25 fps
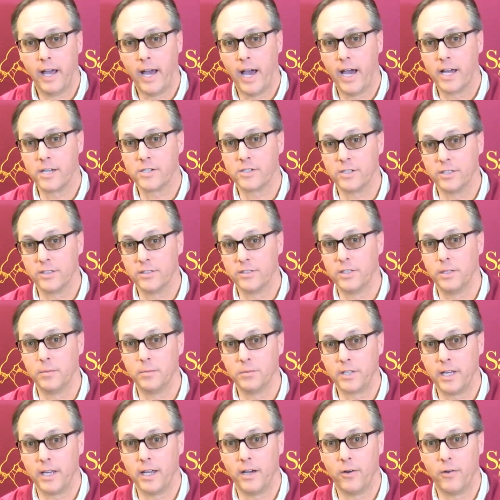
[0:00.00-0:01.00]
Ashley
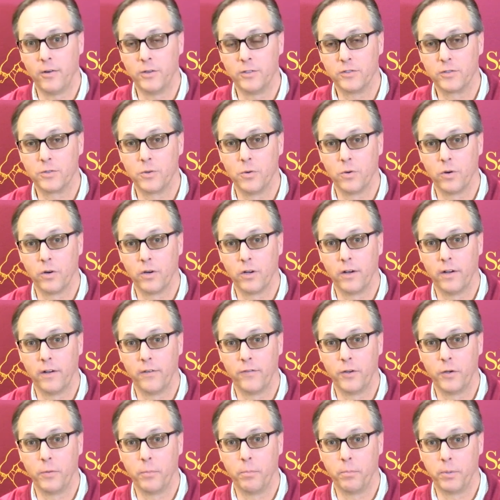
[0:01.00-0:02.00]
seems to always score a
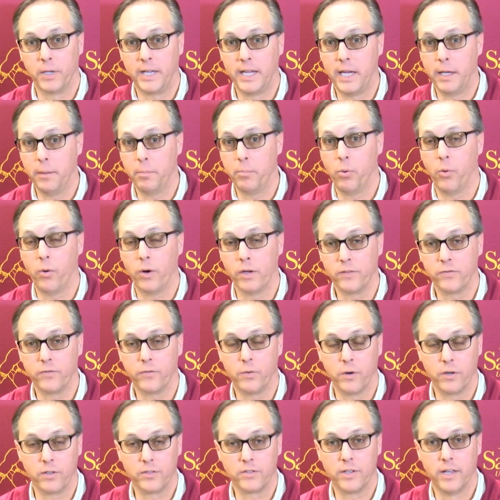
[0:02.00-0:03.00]
few key points
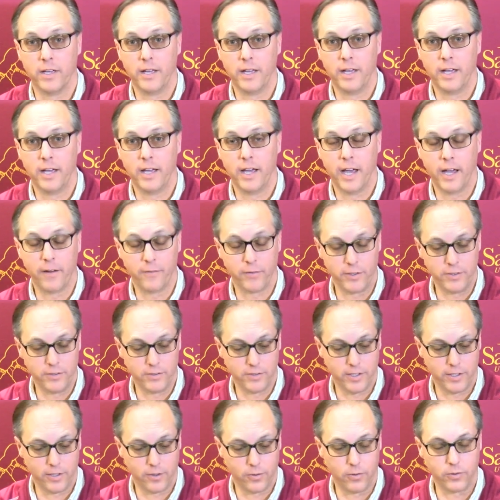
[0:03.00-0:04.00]
for us every
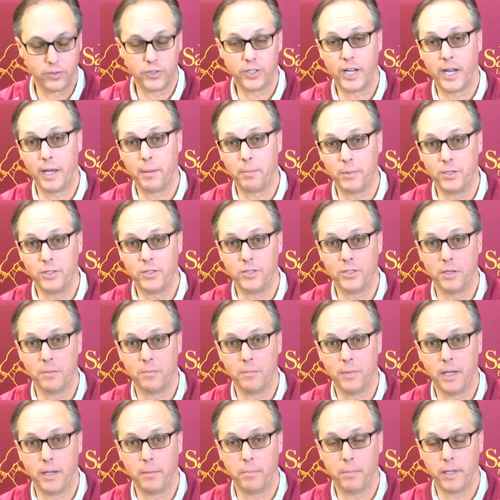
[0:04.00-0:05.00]
single
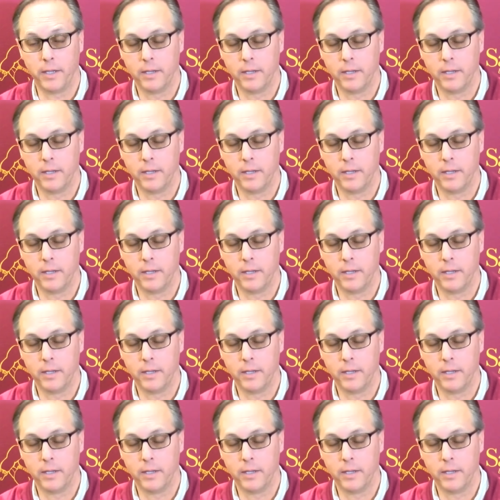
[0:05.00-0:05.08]
championship meet.